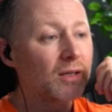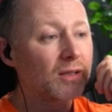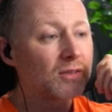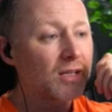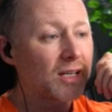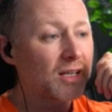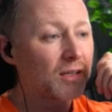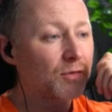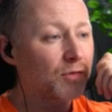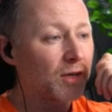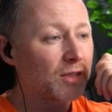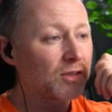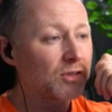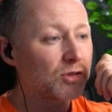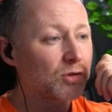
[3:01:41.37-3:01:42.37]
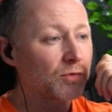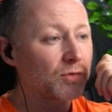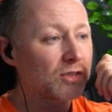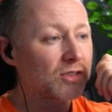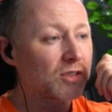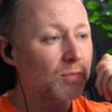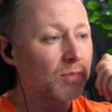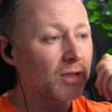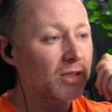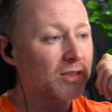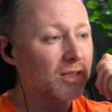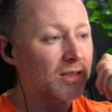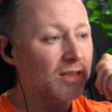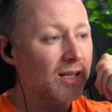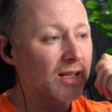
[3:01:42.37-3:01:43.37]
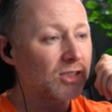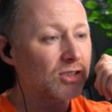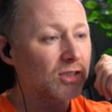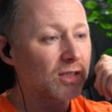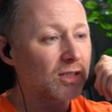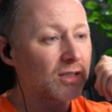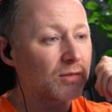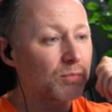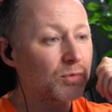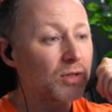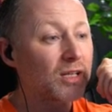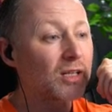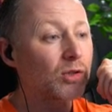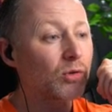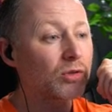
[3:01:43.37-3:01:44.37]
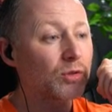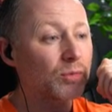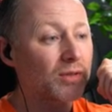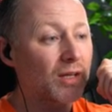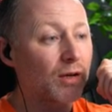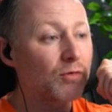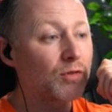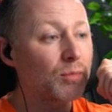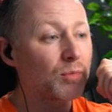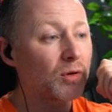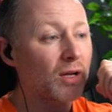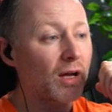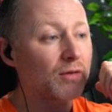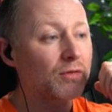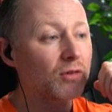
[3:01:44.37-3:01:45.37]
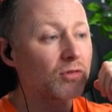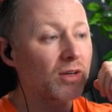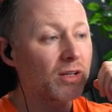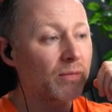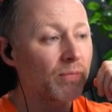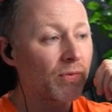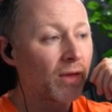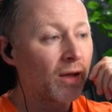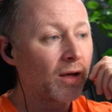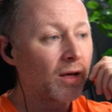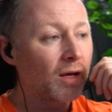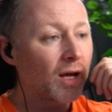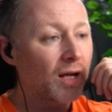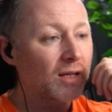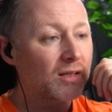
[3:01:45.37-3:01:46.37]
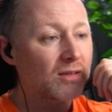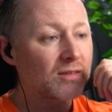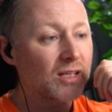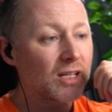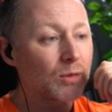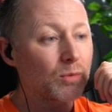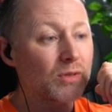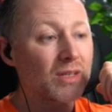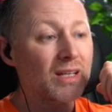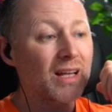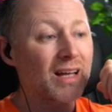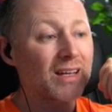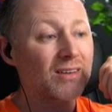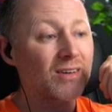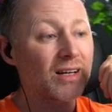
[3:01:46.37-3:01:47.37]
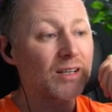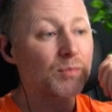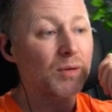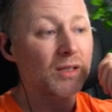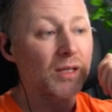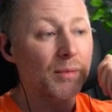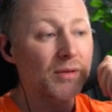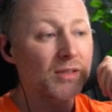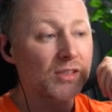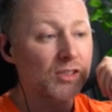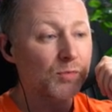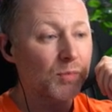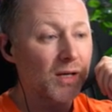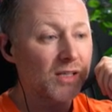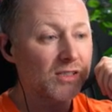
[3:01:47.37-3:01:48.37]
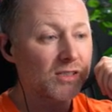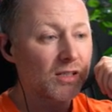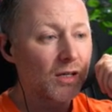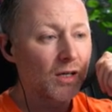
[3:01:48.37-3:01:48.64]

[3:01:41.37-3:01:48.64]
Taking advantage of the simulated nature, I can preload it with every book ever written and contain it within a grand but limited space.